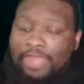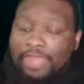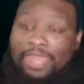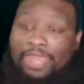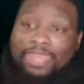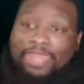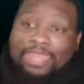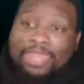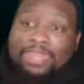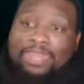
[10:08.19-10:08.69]

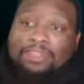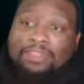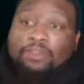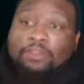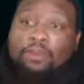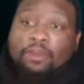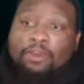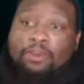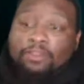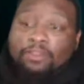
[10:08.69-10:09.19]
I got the
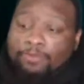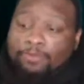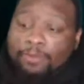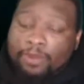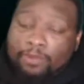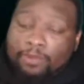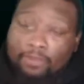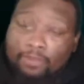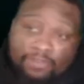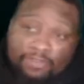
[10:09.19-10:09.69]

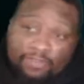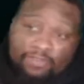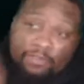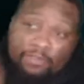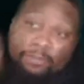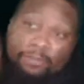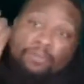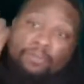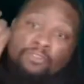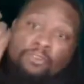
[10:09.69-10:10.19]
AllSpark, which is
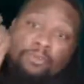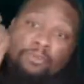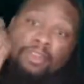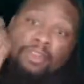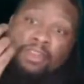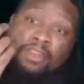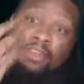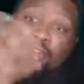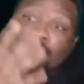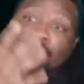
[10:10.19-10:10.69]
supposed to be a
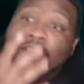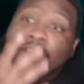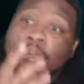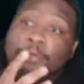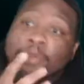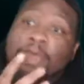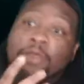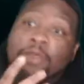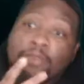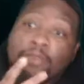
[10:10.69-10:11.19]
Nintendo
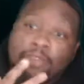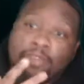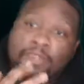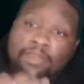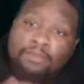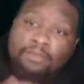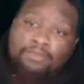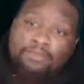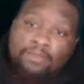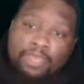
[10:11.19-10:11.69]
Power
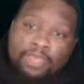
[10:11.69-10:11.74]
Glove,